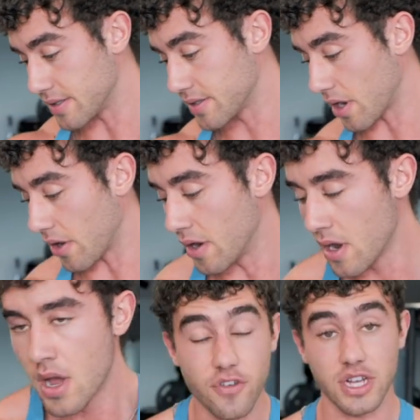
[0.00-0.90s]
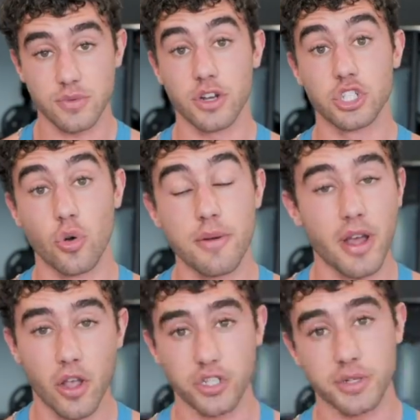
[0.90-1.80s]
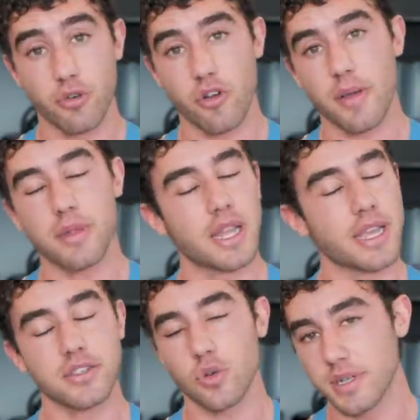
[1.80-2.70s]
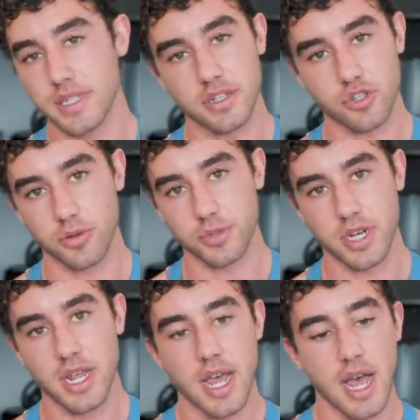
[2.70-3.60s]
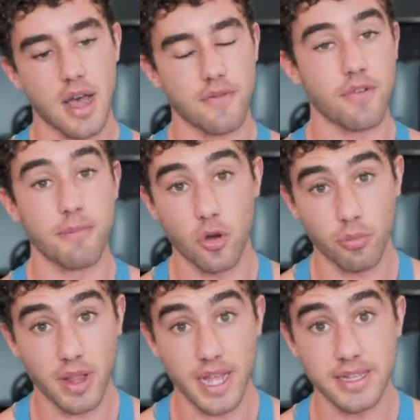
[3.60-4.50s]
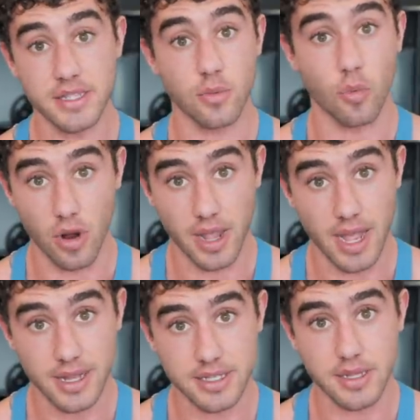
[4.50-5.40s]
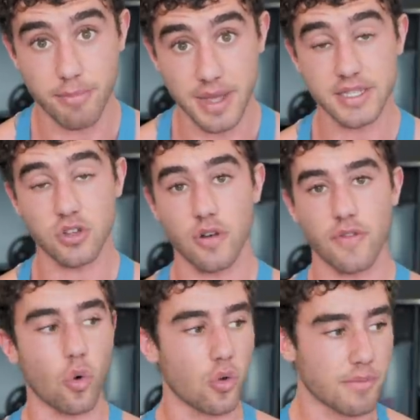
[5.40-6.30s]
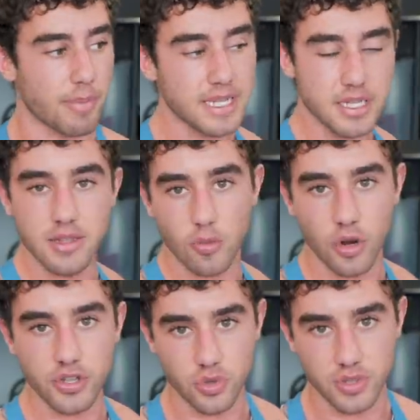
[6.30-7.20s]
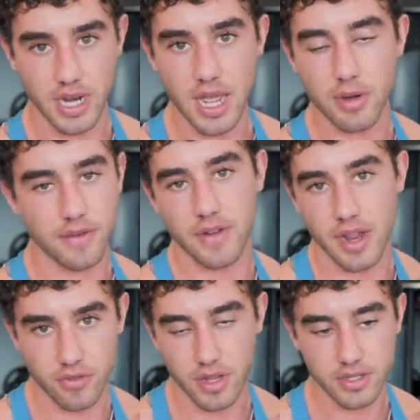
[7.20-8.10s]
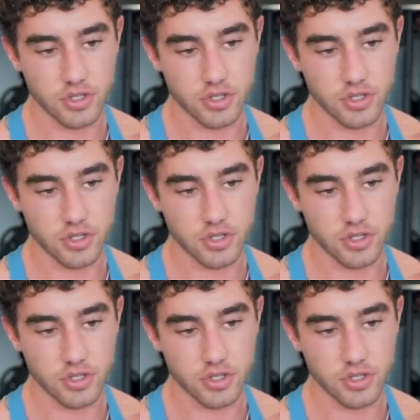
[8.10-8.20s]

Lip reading: So if you guys wanna join my coaching program, the link is always in the description for meal plans, workouts, the best of all, basically the what you saw today, but for everything.